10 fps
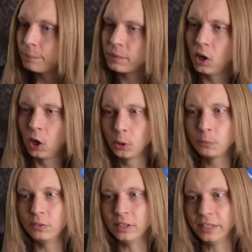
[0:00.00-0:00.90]

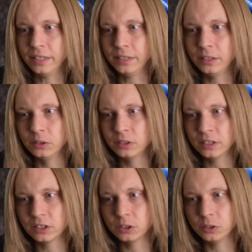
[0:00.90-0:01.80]
Hopefully using
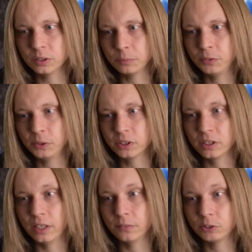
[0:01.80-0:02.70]
it to do some future
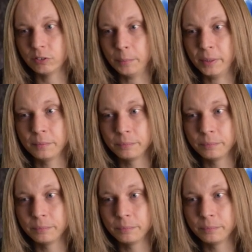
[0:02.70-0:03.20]
live streaming.